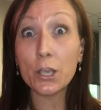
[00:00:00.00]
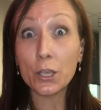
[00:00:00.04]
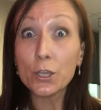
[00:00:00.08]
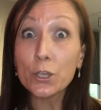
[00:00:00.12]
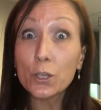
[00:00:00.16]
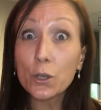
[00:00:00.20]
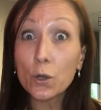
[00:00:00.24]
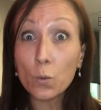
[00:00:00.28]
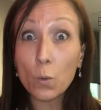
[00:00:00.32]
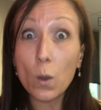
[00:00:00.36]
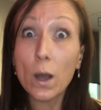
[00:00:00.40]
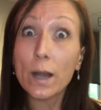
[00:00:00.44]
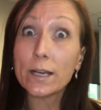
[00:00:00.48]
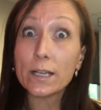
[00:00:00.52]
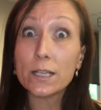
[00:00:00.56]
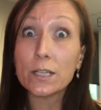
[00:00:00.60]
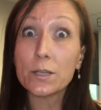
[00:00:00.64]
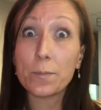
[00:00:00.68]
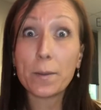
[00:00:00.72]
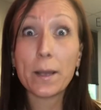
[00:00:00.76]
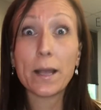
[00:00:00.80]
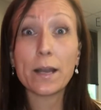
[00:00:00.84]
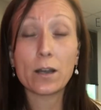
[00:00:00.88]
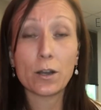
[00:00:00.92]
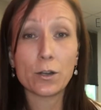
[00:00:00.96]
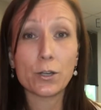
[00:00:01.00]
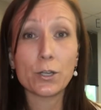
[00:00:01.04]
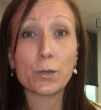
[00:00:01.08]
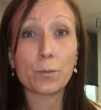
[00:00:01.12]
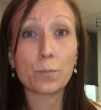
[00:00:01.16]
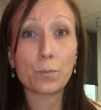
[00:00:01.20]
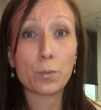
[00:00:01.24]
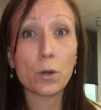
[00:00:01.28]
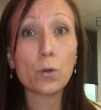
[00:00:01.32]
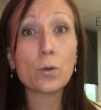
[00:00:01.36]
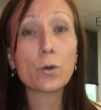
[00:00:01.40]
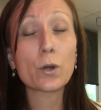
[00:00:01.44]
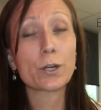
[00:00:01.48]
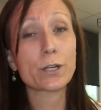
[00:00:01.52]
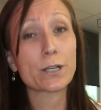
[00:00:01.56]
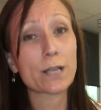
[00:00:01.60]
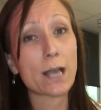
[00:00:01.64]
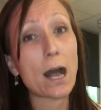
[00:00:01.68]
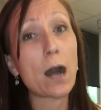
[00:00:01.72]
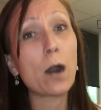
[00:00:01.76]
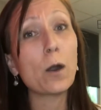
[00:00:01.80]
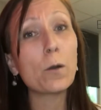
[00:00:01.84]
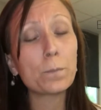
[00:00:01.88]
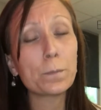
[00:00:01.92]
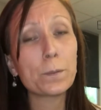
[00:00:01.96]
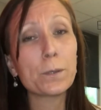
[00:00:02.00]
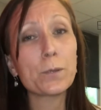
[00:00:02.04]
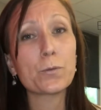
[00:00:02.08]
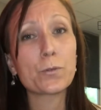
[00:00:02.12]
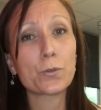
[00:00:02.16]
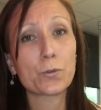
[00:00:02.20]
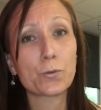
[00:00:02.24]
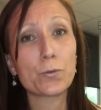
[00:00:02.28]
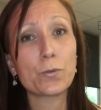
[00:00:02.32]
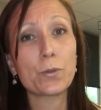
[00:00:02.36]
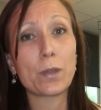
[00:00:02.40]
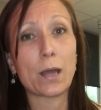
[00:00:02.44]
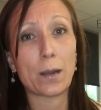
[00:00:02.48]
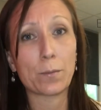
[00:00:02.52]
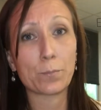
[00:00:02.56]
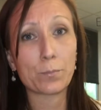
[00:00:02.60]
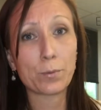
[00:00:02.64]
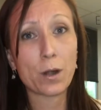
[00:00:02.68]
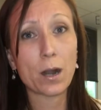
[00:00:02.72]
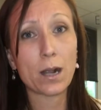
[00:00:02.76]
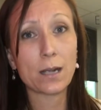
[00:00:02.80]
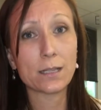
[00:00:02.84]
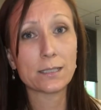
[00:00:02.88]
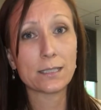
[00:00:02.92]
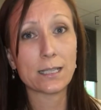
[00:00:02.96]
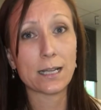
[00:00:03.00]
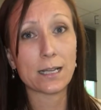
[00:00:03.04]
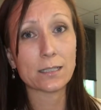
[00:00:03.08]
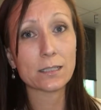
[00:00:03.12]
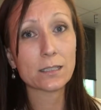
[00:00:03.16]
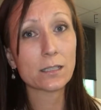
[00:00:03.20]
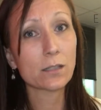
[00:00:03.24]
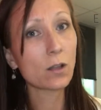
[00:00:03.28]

you'll want to depend on your broker to help you through that process.